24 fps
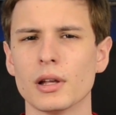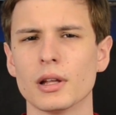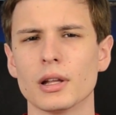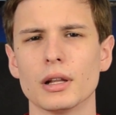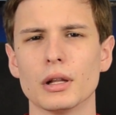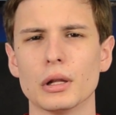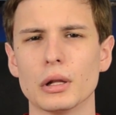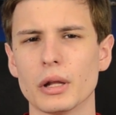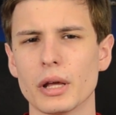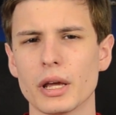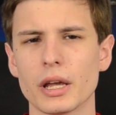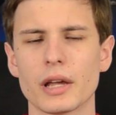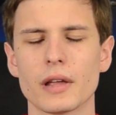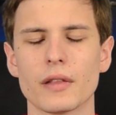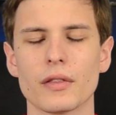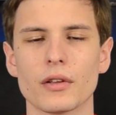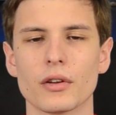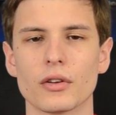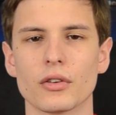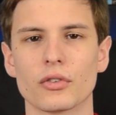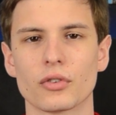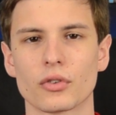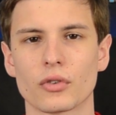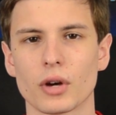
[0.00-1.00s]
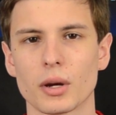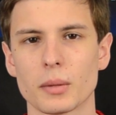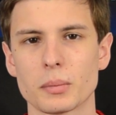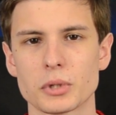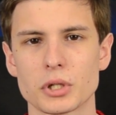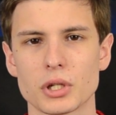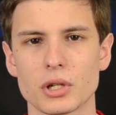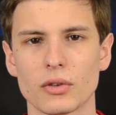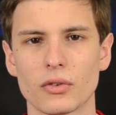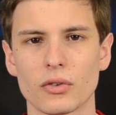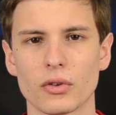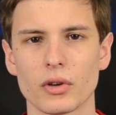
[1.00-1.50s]
link in the
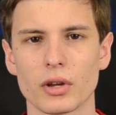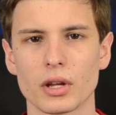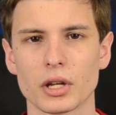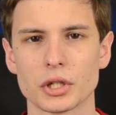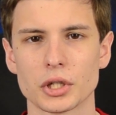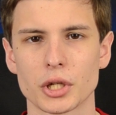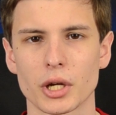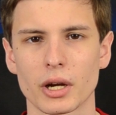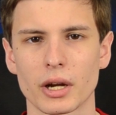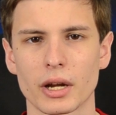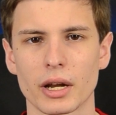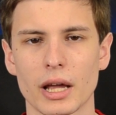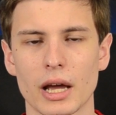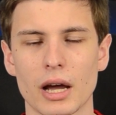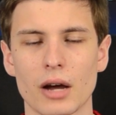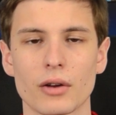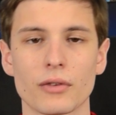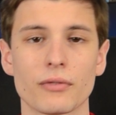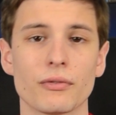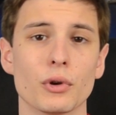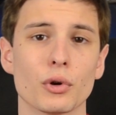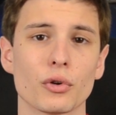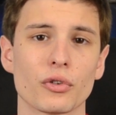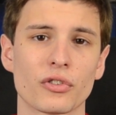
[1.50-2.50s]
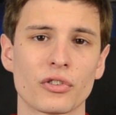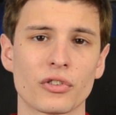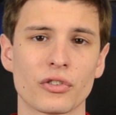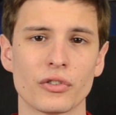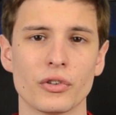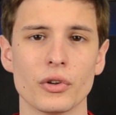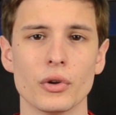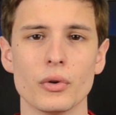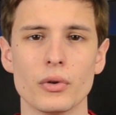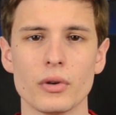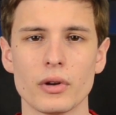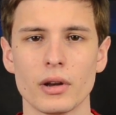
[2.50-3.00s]
description so you can check it out if you're a
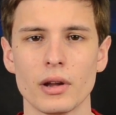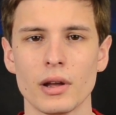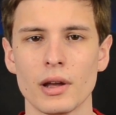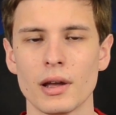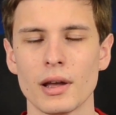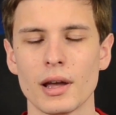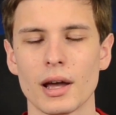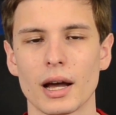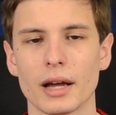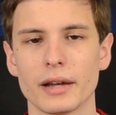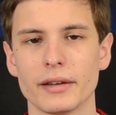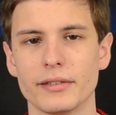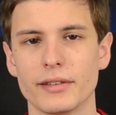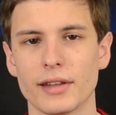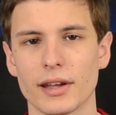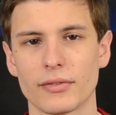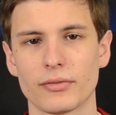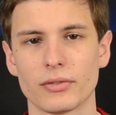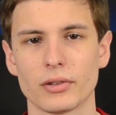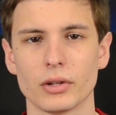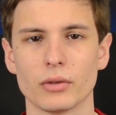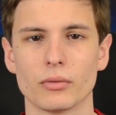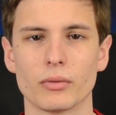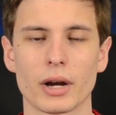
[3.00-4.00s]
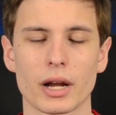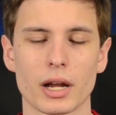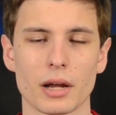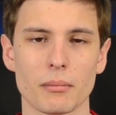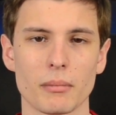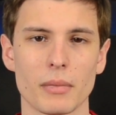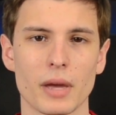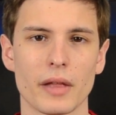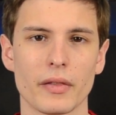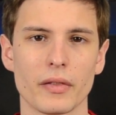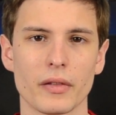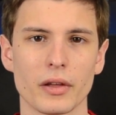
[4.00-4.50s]
student. I definitely
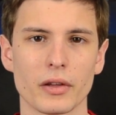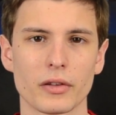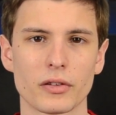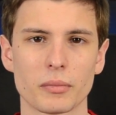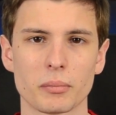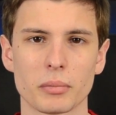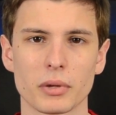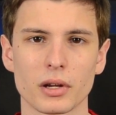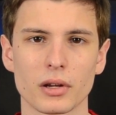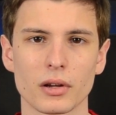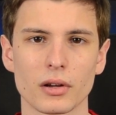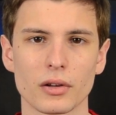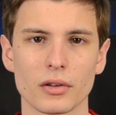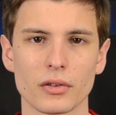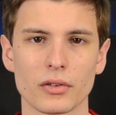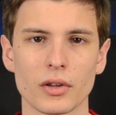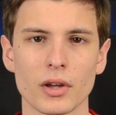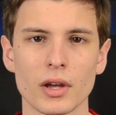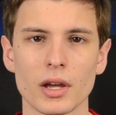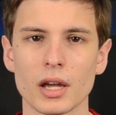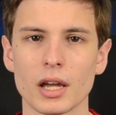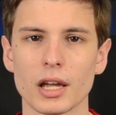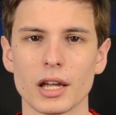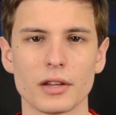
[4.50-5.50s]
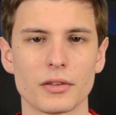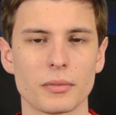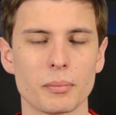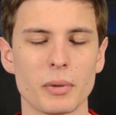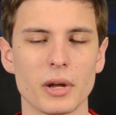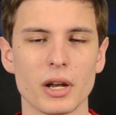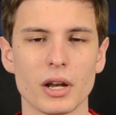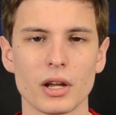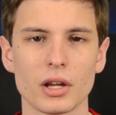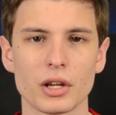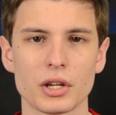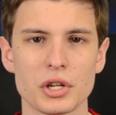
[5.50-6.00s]
recommend this because it's
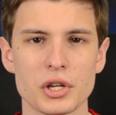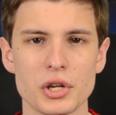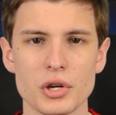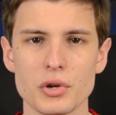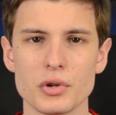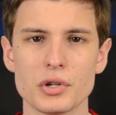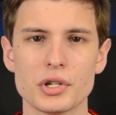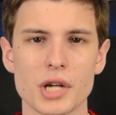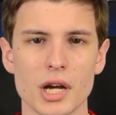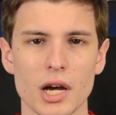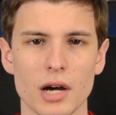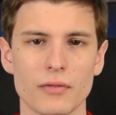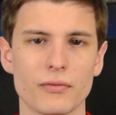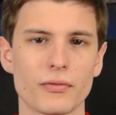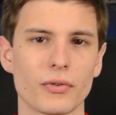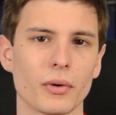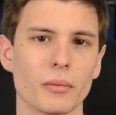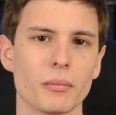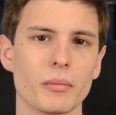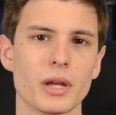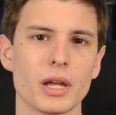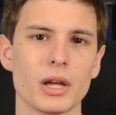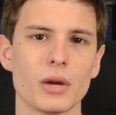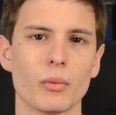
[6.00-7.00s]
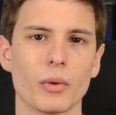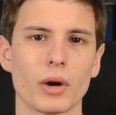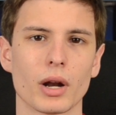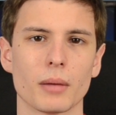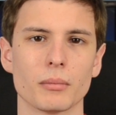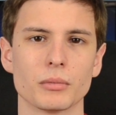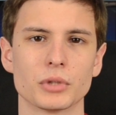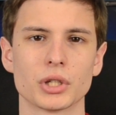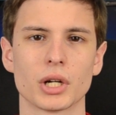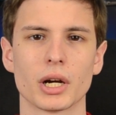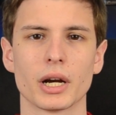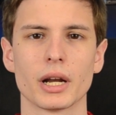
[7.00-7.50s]
been a huge help for me when
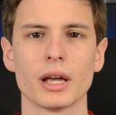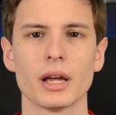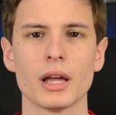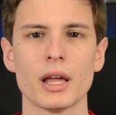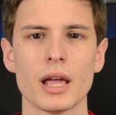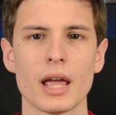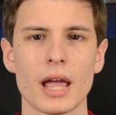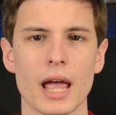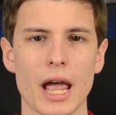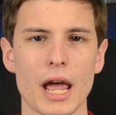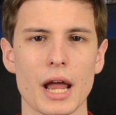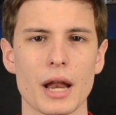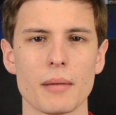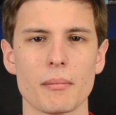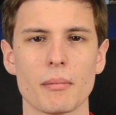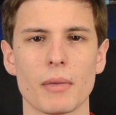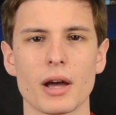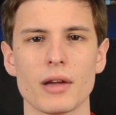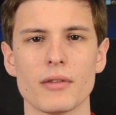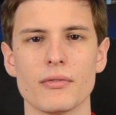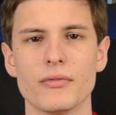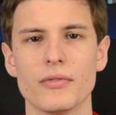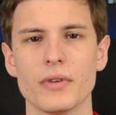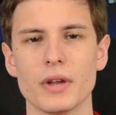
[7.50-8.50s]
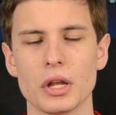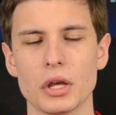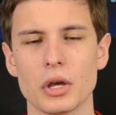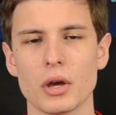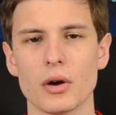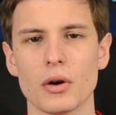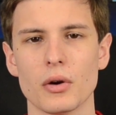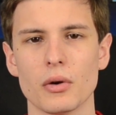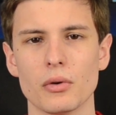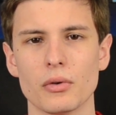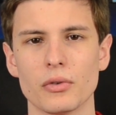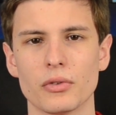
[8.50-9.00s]
I'm trying to edit my
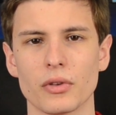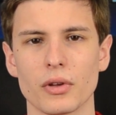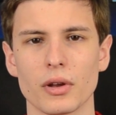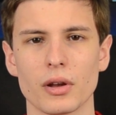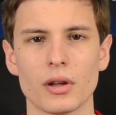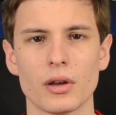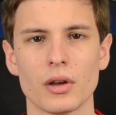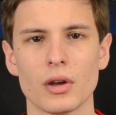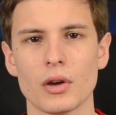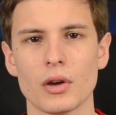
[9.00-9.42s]
videos and